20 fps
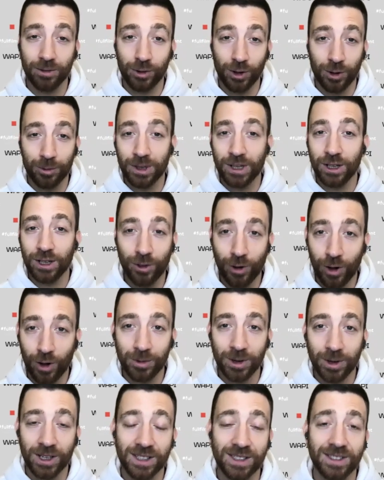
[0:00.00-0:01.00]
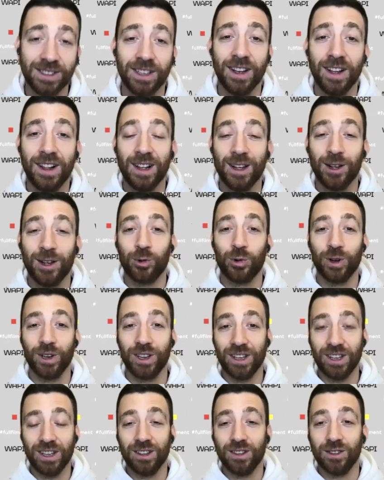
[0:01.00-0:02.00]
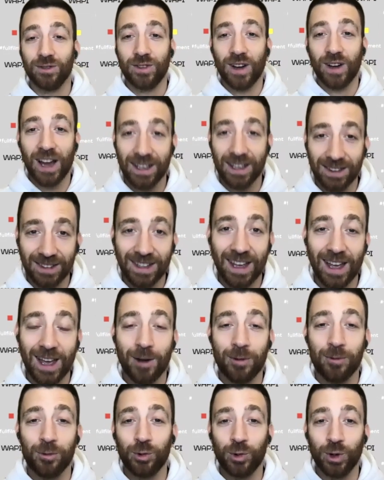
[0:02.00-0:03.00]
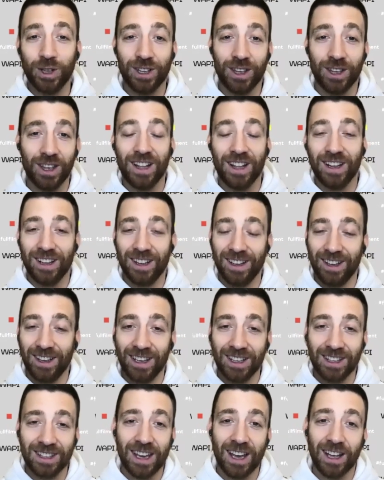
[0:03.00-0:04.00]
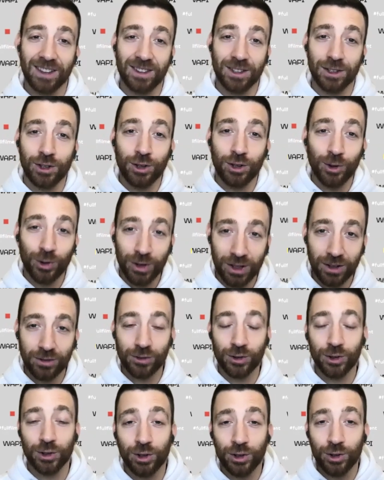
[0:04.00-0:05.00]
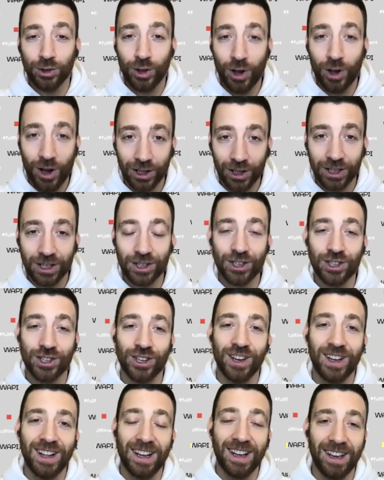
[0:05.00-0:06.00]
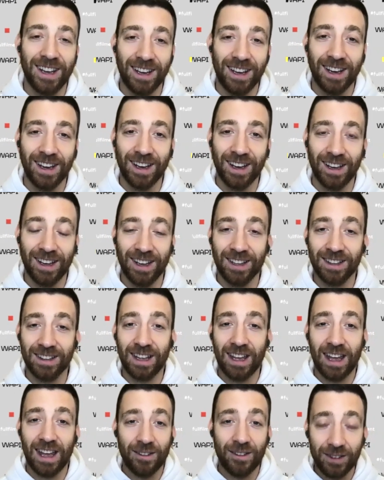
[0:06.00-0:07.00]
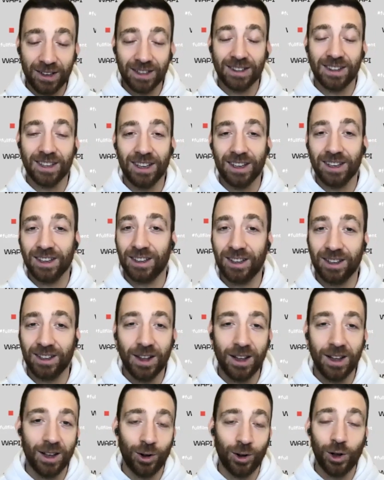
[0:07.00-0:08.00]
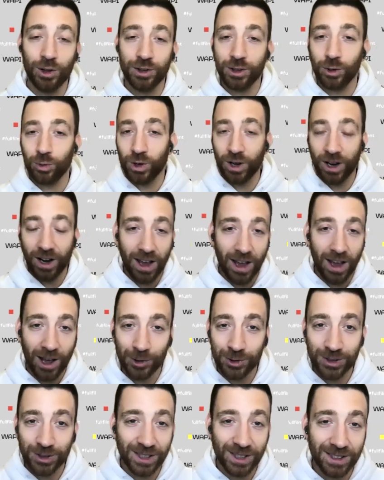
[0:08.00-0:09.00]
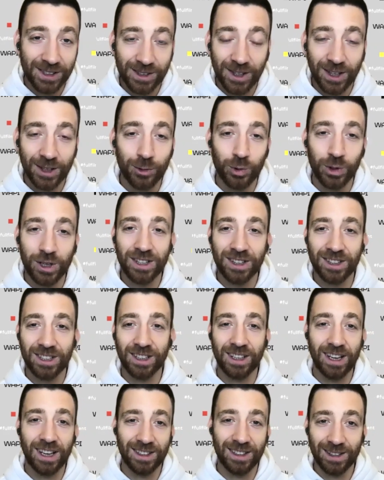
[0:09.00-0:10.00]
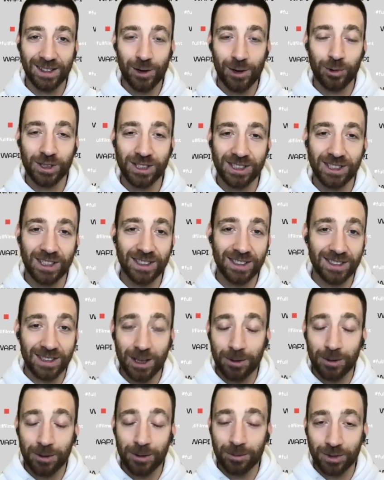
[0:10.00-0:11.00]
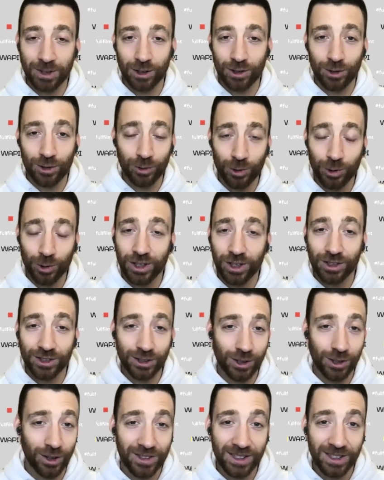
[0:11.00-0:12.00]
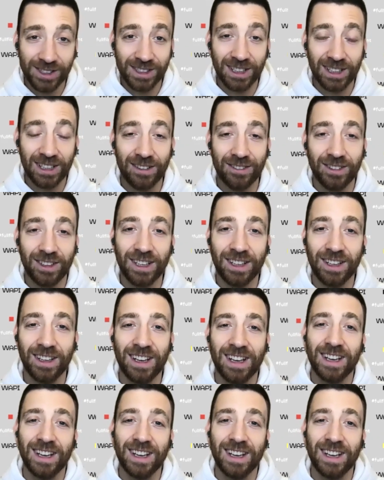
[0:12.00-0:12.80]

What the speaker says: from e-commerce. We invite them. We get new info, new knowledge, and everything. All the warehouses that we integrate in our system, the courier service delivery,